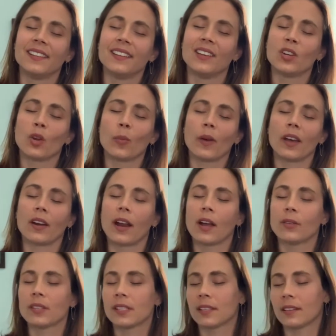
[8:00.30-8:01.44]
no matter
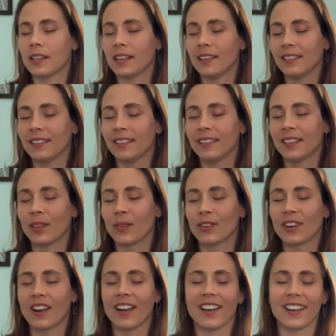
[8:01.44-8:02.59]
how silly
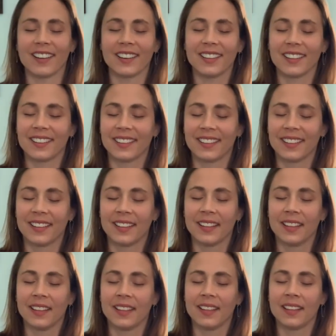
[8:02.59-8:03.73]
or odd,
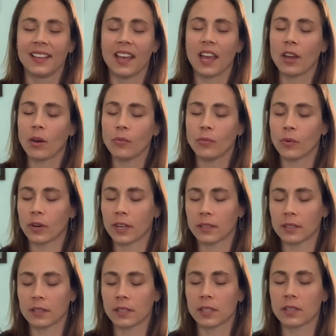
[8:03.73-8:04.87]
and go for it.
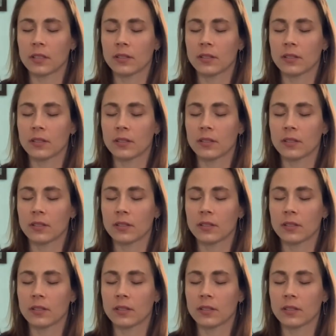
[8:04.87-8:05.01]
Clear those